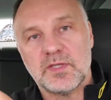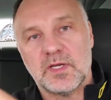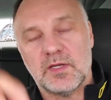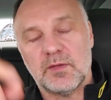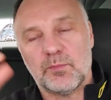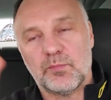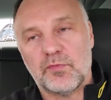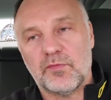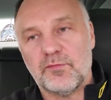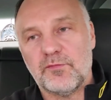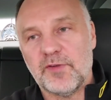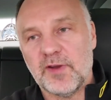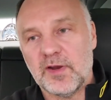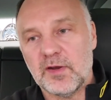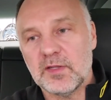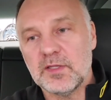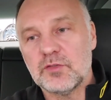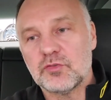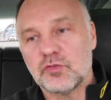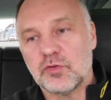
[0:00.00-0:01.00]
a
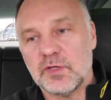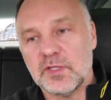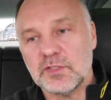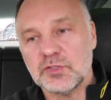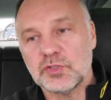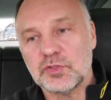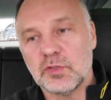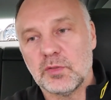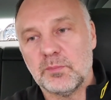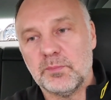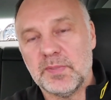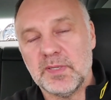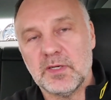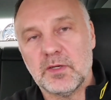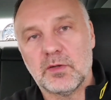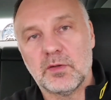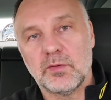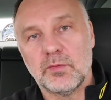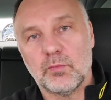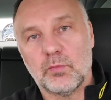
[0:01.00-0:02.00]
fairly traditional
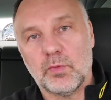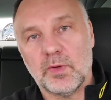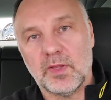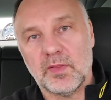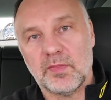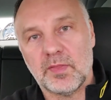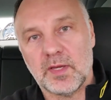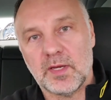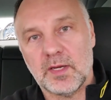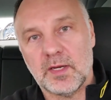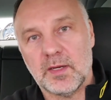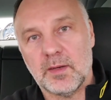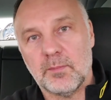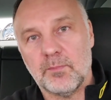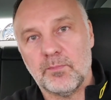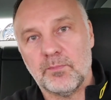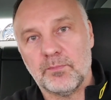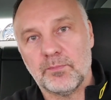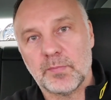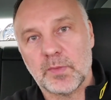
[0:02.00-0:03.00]
build with
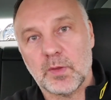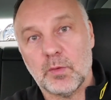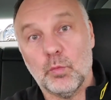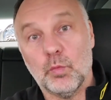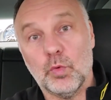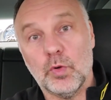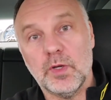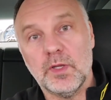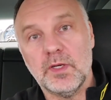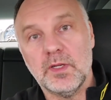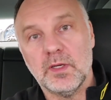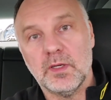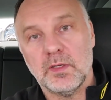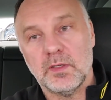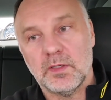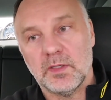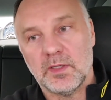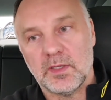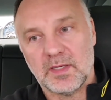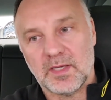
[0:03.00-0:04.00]
wood
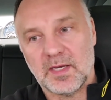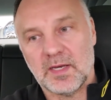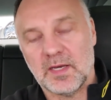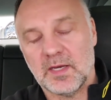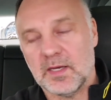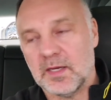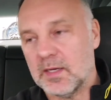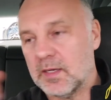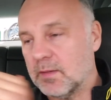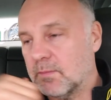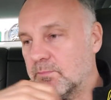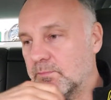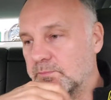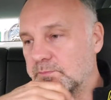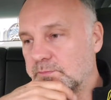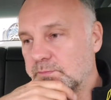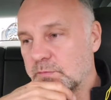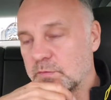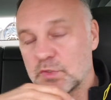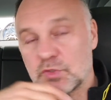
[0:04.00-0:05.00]

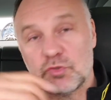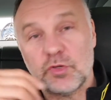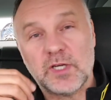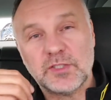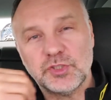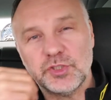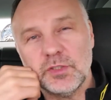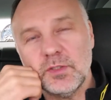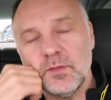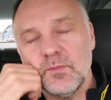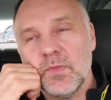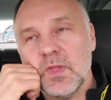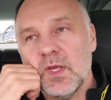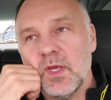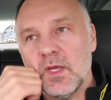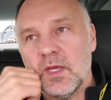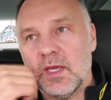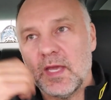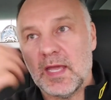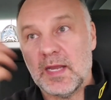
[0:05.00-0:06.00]
structure,
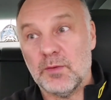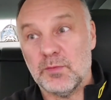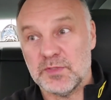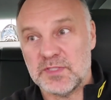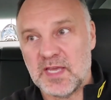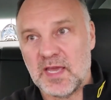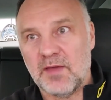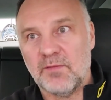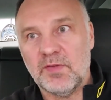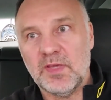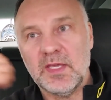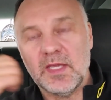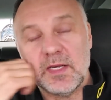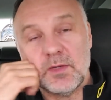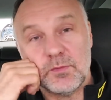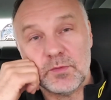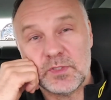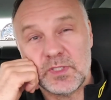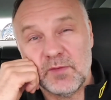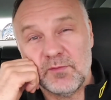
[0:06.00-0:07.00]
and it was heavy and it
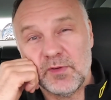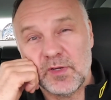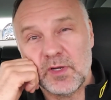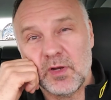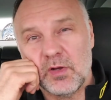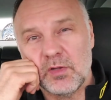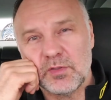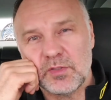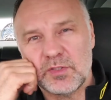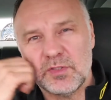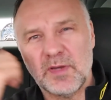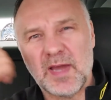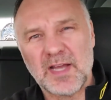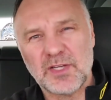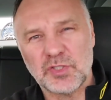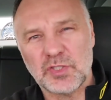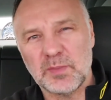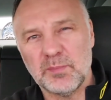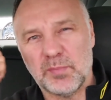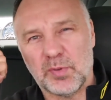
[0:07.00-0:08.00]
was difficult to
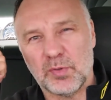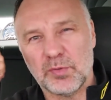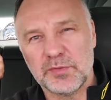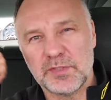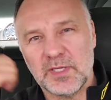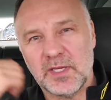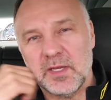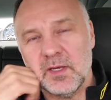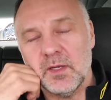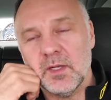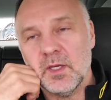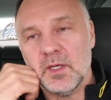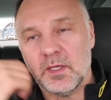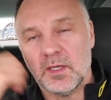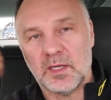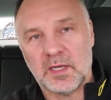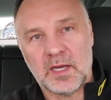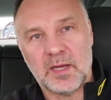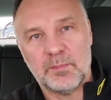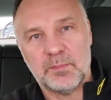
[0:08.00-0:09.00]
actually bolt in,
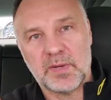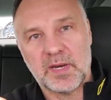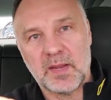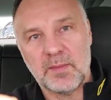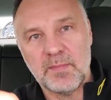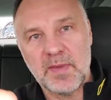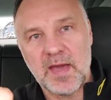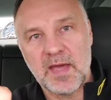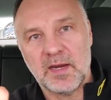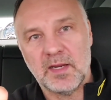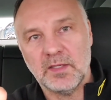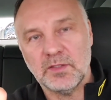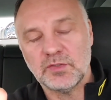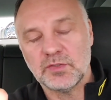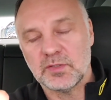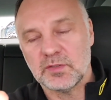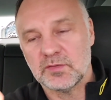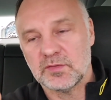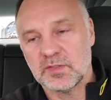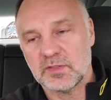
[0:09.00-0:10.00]
but I
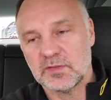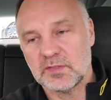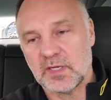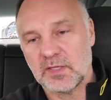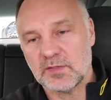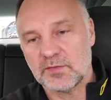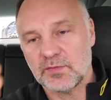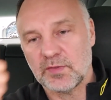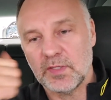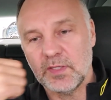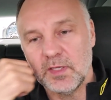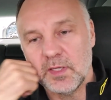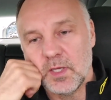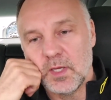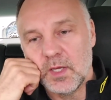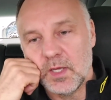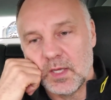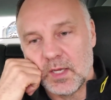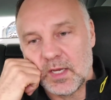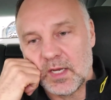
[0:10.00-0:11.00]
managed successfully.
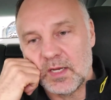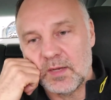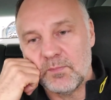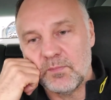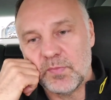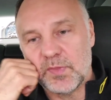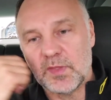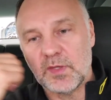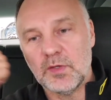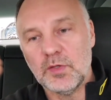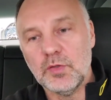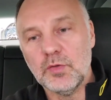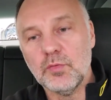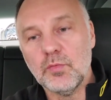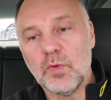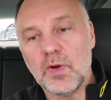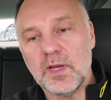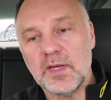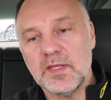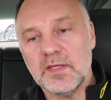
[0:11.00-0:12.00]
The new
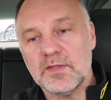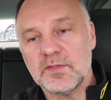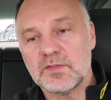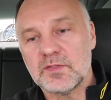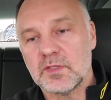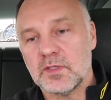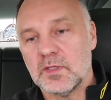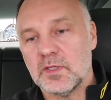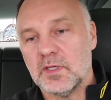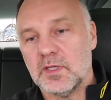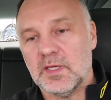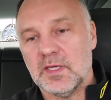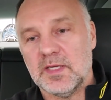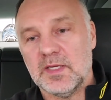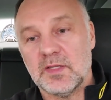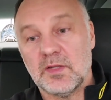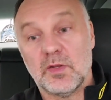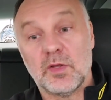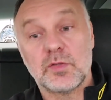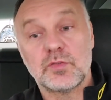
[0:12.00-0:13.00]
one
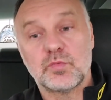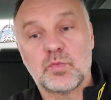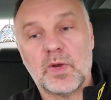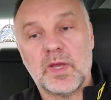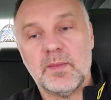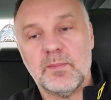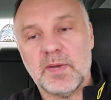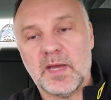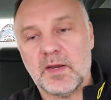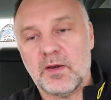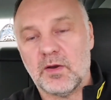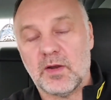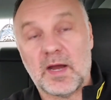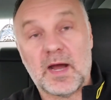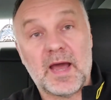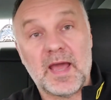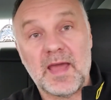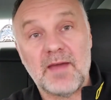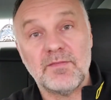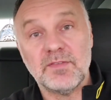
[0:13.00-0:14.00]
it looks way better.
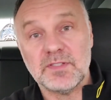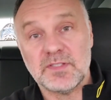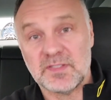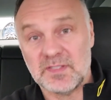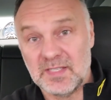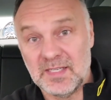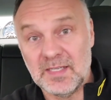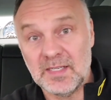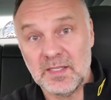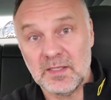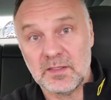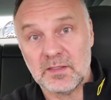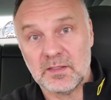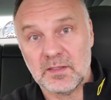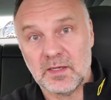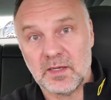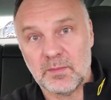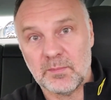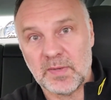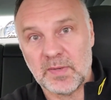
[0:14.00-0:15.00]
I haven't seen it
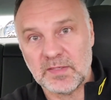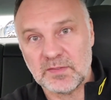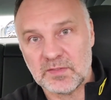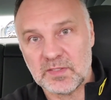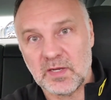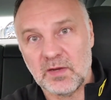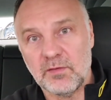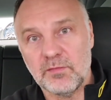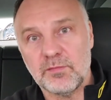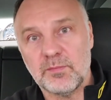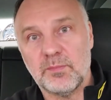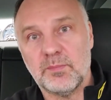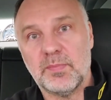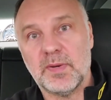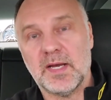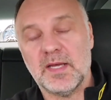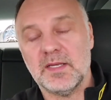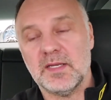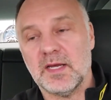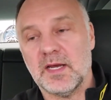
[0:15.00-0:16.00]
myself,
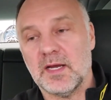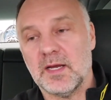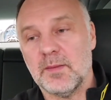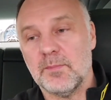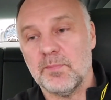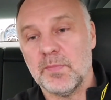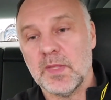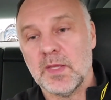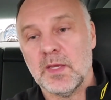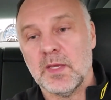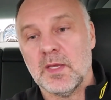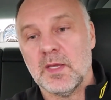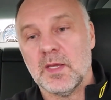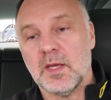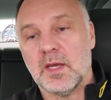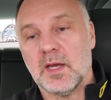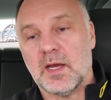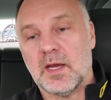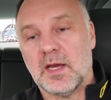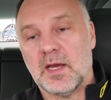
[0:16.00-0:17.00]
but
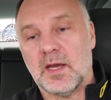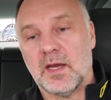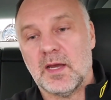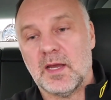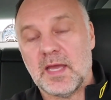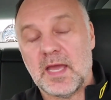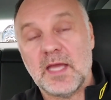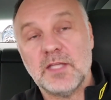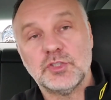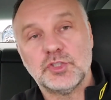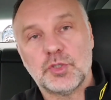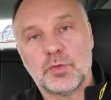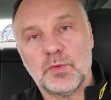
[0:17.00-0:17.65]
Hansshow